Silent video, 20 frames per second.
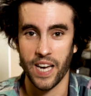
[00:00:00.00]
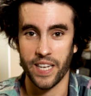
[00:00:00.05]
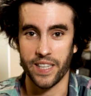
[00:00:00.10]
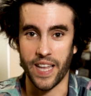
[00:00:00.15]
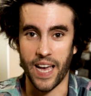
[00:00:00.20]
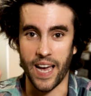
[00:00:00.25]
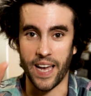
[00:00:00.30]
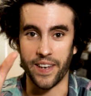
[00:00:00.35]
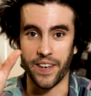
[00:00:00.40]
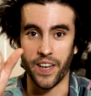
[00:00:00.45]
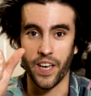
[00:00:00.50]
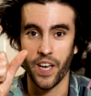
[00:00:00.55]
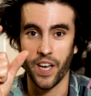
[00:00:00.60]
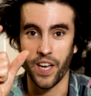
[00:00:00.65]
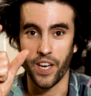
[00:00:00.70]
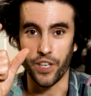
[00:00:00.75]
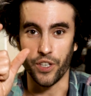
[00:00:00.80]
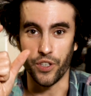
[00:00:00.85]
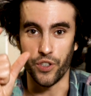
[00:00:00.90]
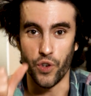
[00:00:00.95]
then
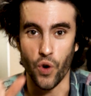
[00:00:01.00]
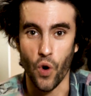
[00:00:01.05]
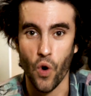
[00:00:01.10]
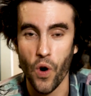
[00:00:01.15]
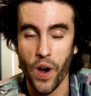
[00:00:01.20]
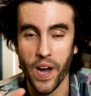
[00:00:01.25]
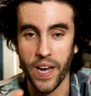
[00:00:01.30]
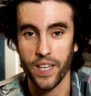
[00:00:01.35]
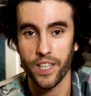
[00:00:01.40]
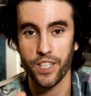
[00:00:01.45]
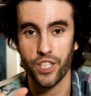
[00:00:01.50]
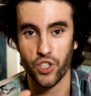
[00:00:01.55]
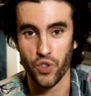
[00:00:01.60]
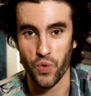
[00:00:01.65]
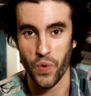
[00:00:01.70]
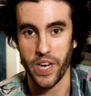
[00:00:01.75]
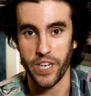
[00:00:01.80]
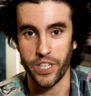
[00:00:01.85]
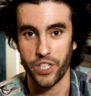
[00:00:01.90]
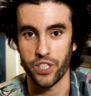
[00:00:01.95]
your
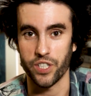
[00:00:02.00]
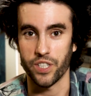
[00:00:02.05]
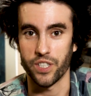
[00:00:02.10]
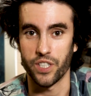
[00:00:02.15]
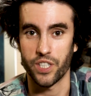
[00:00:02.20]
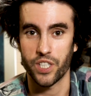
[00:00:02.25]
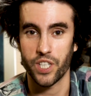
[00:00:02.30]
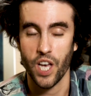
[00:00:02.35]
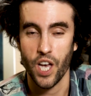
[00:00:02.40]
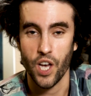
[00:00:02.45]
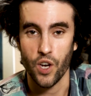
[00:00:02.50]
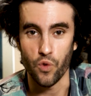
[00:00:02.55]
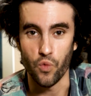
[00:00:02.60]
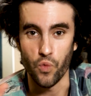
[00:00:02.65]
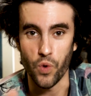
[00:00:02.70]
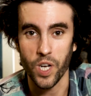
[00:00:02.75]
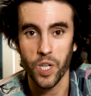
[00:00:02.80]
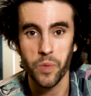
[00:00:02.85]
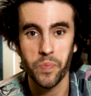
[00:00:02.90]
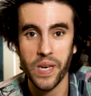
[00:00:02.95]
illustrations
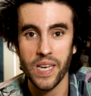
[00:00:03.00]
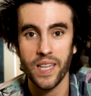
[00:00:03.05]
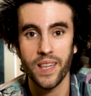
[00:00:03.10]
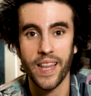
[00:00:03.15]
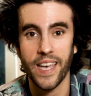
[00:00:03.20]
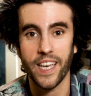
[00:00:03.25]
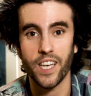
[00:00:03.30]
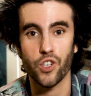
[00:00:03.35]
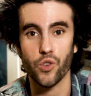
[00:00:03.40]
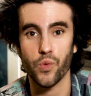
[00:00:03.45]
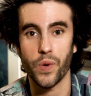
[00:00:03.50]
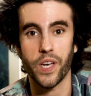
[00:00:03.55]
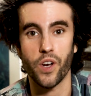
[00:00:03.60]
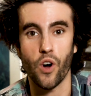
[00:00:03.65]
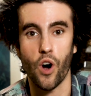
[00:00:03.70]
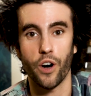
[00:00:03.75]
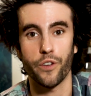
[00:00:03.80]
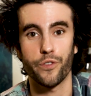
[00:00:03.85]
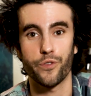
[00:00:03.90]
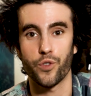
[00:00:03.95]
will be lingering
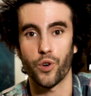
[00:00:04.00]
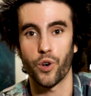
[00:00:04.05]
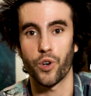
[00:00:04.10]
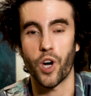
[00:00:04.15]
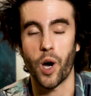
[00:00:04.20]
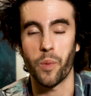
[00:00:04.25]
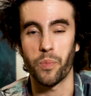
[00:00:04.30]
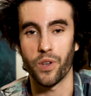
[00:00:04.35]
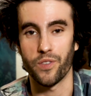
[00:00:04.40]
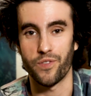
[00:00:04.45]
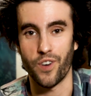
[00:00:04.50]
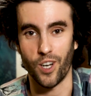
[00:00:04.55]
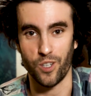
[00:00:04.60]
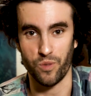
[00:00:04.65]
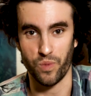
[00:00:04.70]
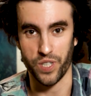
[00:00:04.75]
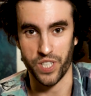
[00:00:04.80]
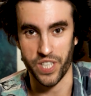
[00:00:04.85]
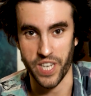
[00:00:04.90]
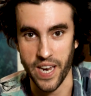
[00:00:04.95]
on for a couple of
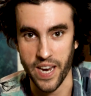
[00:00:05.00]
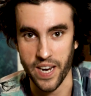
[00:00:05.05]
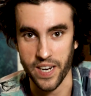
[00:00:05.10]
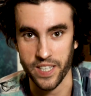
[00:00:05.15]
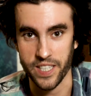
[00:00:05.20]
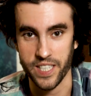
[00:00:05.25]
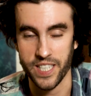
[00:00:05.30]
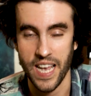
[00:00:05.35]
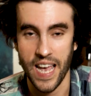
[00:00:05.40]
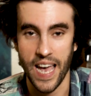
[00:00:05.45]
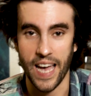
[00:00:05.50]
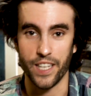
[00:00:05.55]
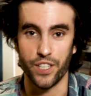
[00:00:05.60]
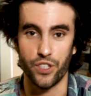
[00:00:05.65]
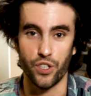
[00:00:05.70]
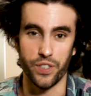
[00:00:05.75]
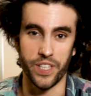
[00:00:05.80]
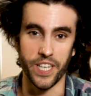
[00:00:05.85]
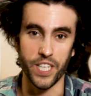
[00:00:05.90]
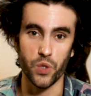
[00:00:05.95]
100 years. And
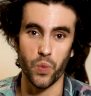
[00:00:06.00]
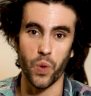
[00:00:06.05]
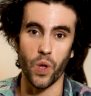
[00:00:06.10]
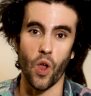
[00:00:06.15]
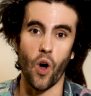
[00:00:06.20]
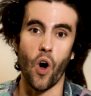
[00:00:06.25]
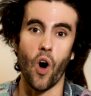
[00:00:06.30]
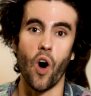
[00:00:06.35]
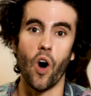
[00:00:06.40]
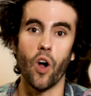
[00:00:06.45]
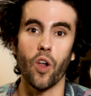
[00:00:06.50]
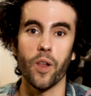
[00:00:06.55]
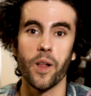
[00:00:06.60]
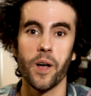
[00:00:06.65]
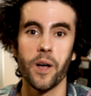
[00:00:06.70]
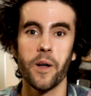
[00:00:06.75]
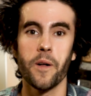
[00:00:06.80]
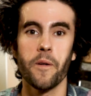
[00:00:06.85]
so this will all